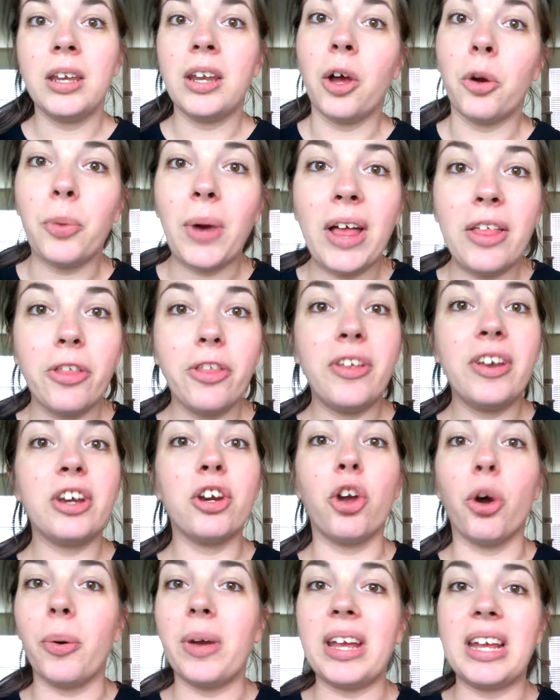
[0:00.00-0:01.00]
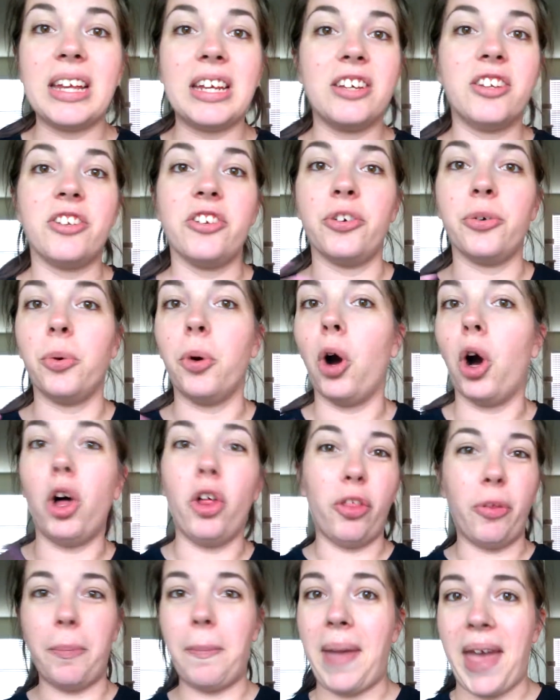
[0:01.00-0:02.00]
Now, rather than going into
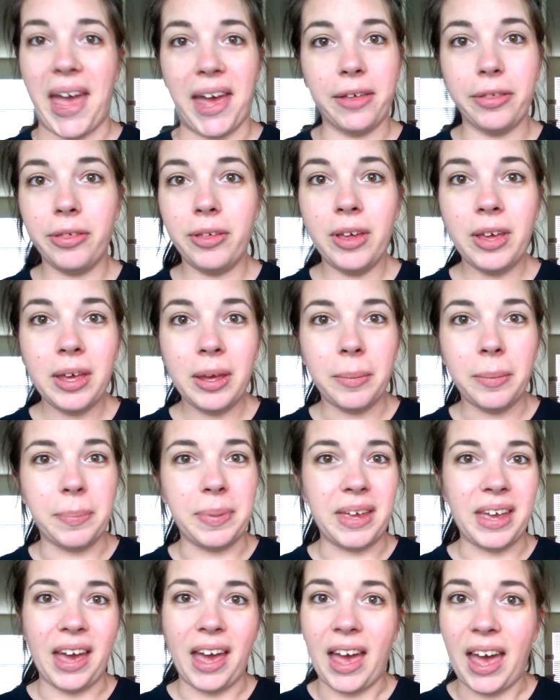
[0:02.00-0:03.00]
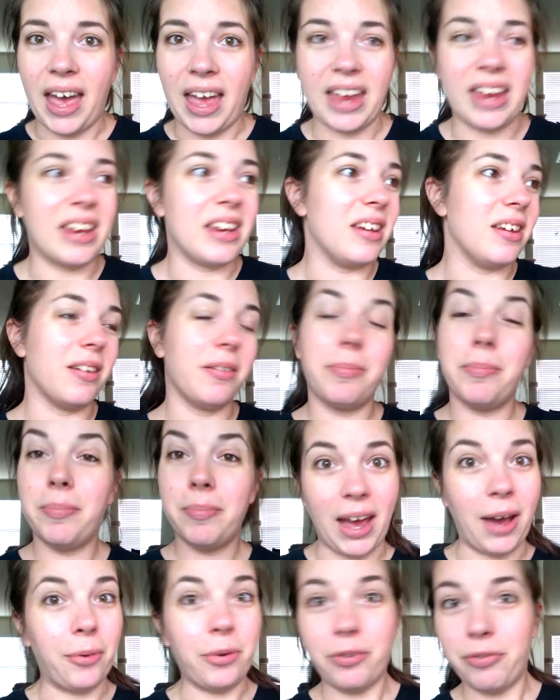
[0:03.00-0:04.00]
all the math behind
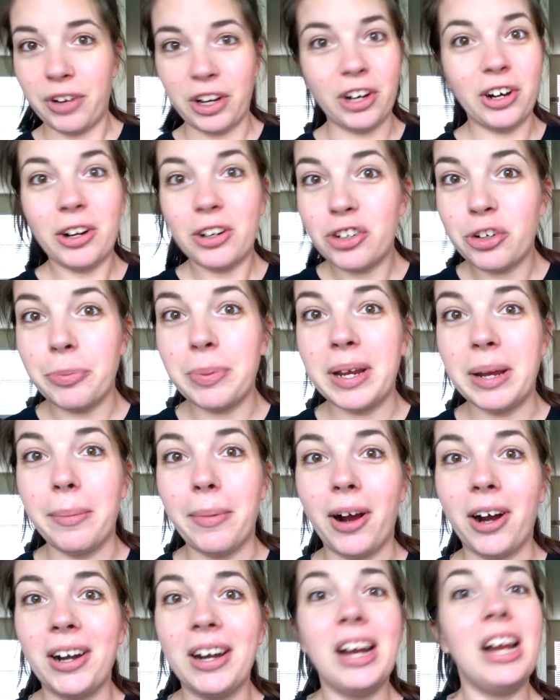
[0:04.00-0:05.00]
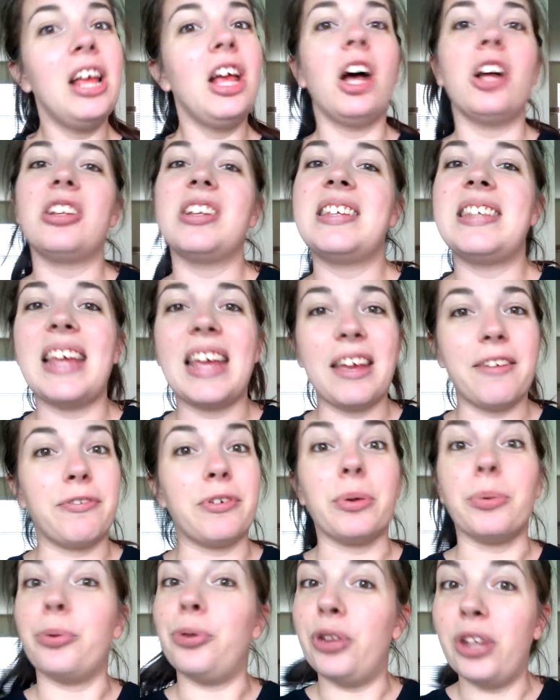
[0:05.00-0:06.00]
how to figure out your BMR, I'll just say
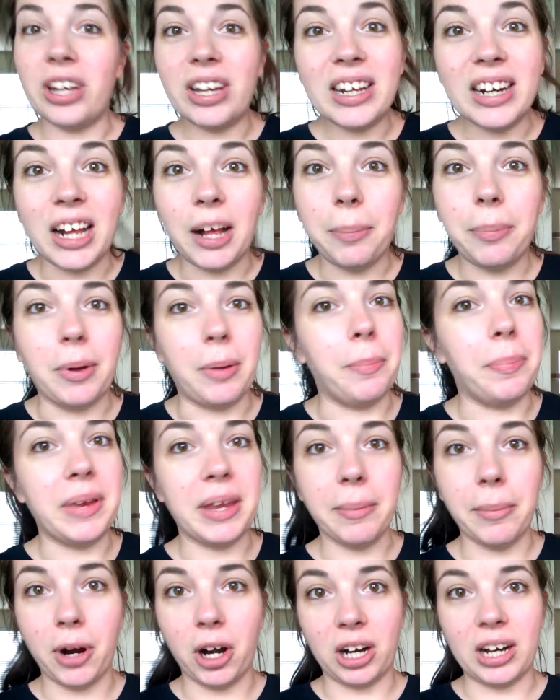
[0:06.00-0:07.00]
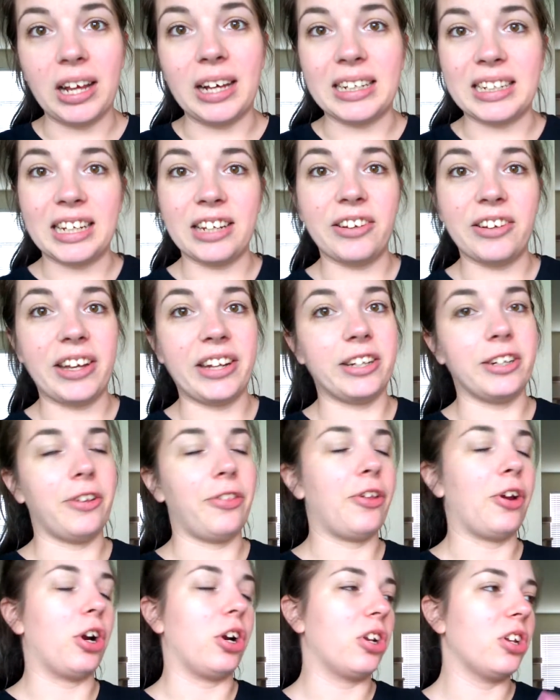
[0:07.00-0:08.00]
if you look it up, a BMR calculator,
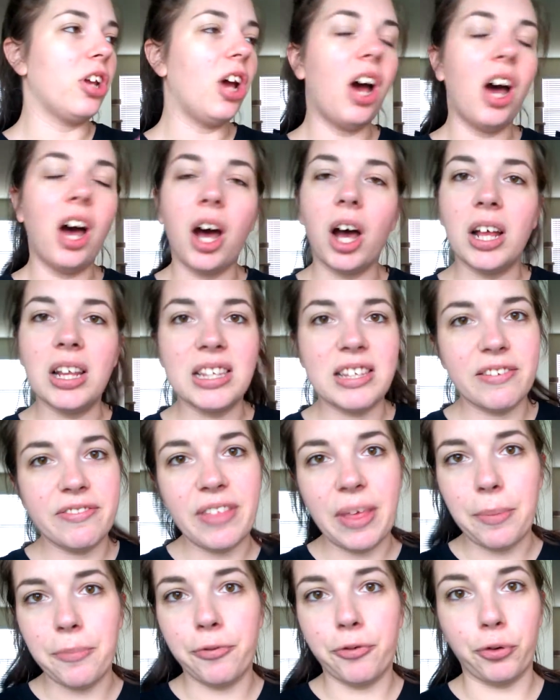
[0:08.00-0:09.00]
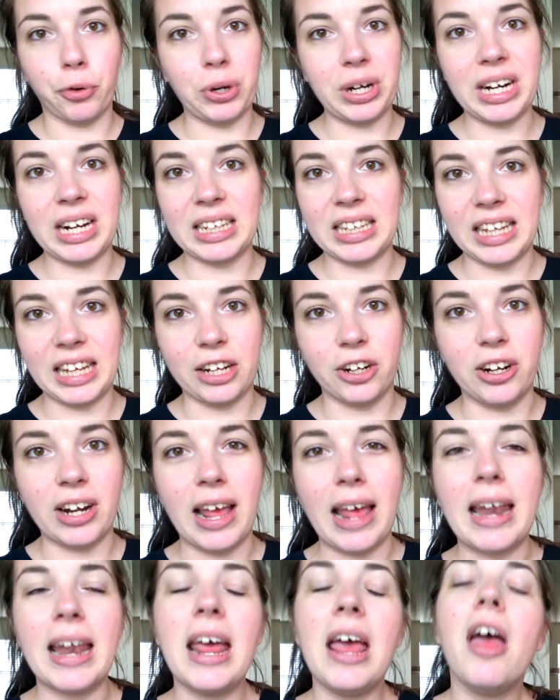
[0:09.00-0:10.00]
there are tons of them free on the
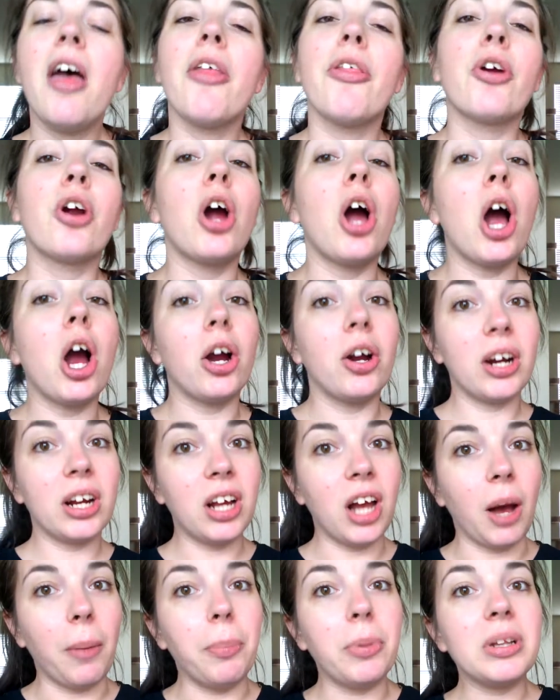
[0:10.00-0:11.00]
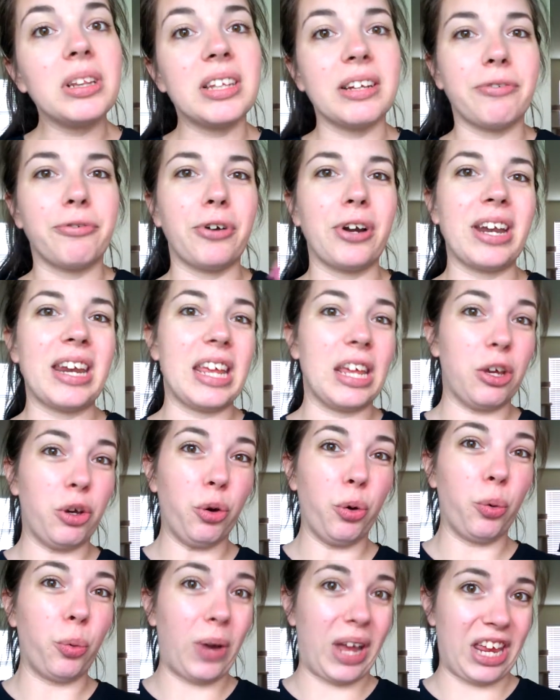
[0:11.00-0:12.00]
internet. There are a couple different
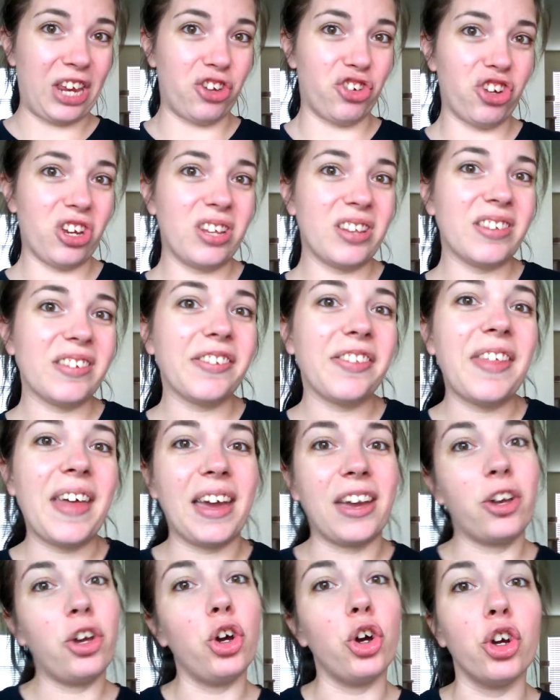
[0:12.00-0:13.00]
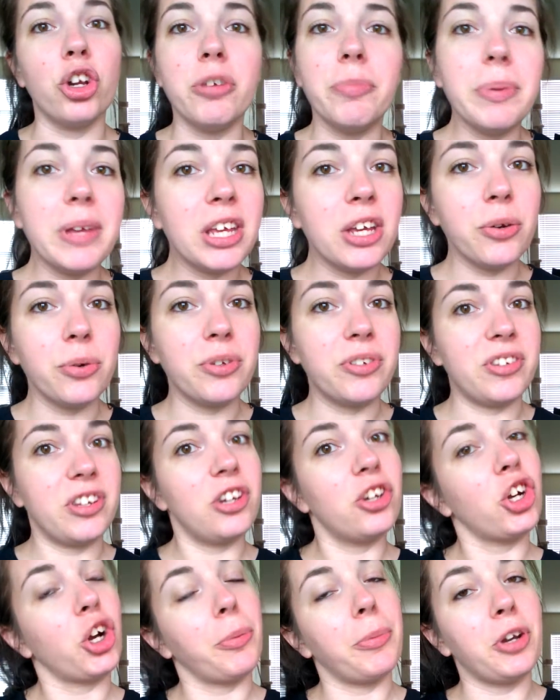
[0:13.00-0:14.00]
equations that could be used to
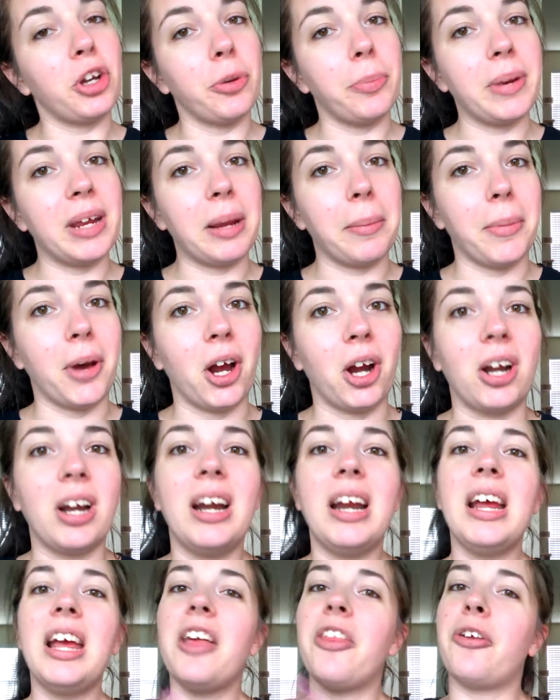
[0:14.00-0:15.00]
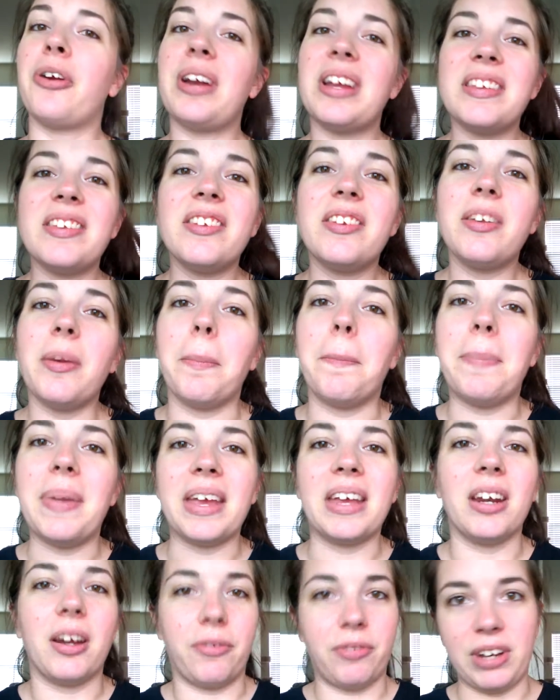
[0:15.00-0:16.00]
determine your BMR. There isn't a
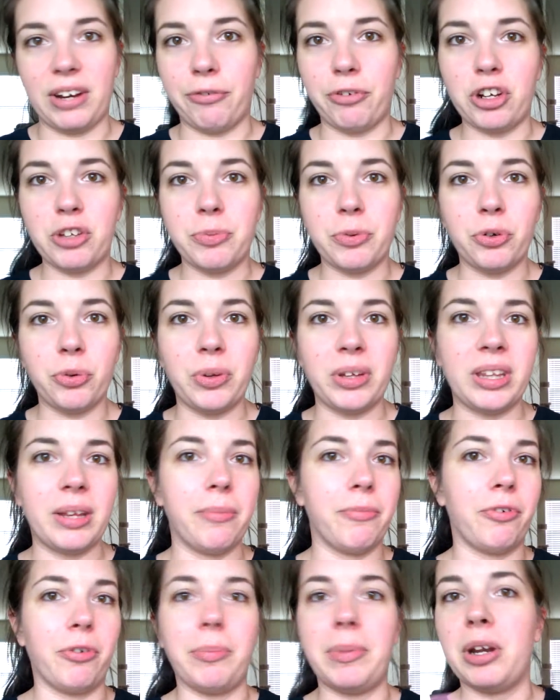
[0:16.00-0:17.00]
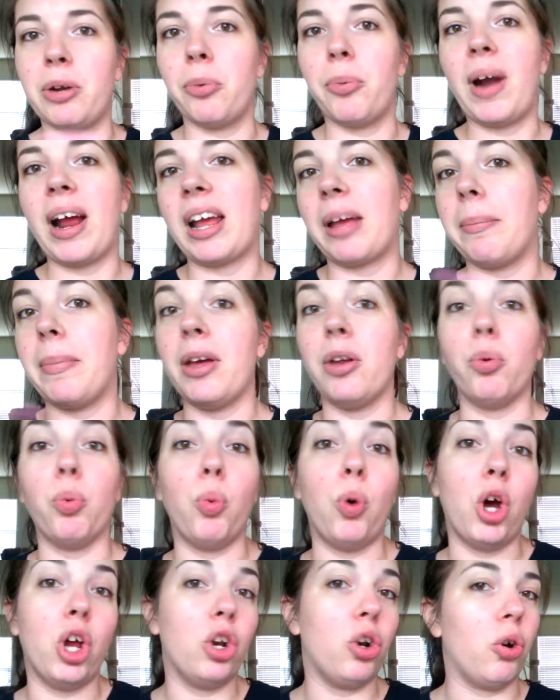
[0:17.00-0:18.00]
big enough difference between them for me to recommend
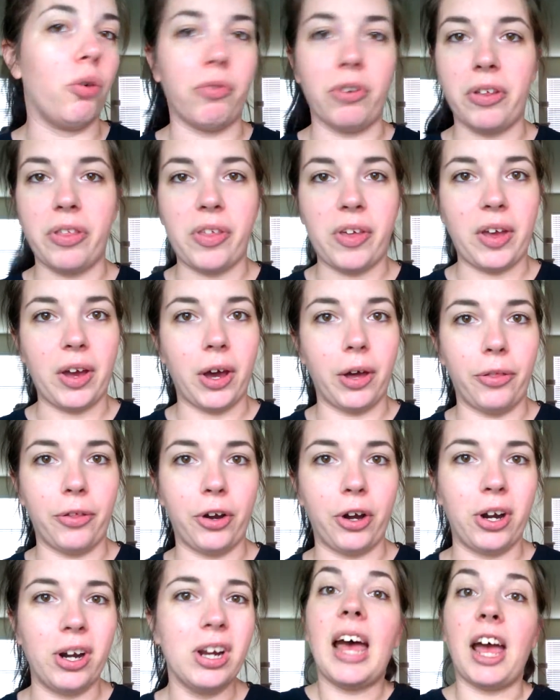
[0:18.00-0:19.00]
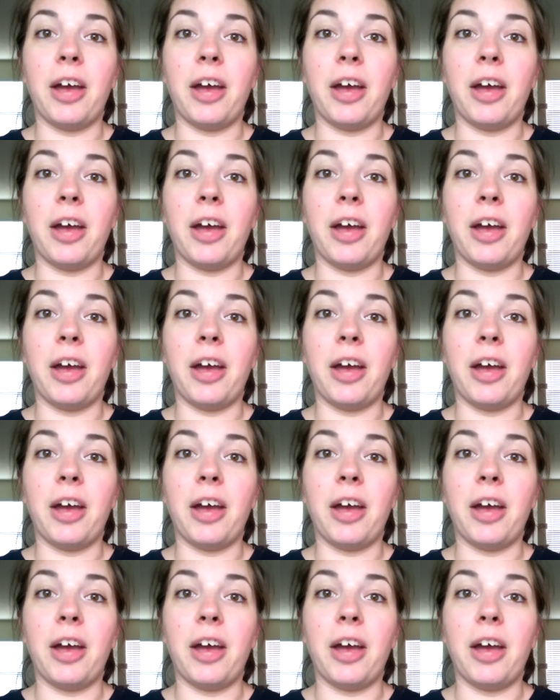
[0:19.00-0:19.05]
one over the other.